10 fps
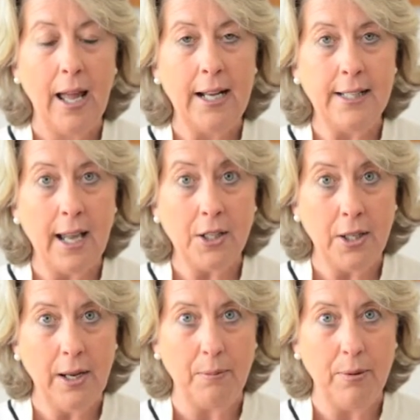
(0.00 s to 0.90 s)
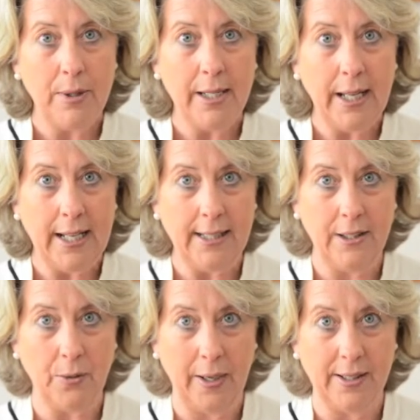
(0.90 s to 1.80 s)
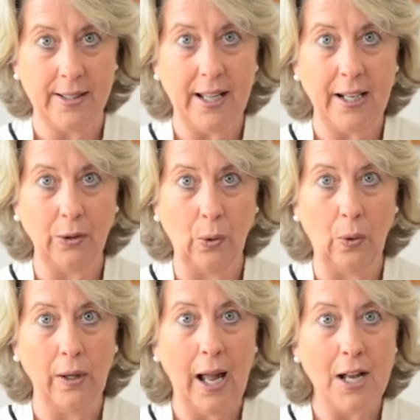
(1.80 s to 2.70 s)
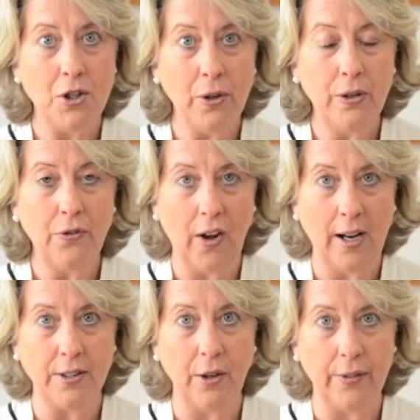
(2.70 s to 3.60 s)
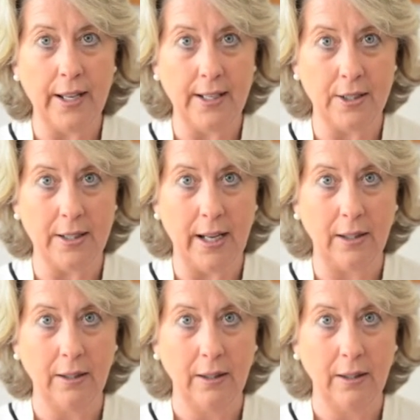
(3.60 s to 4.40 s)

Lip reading: It's actually a pretty easy to understand law, and you can find it on the internet.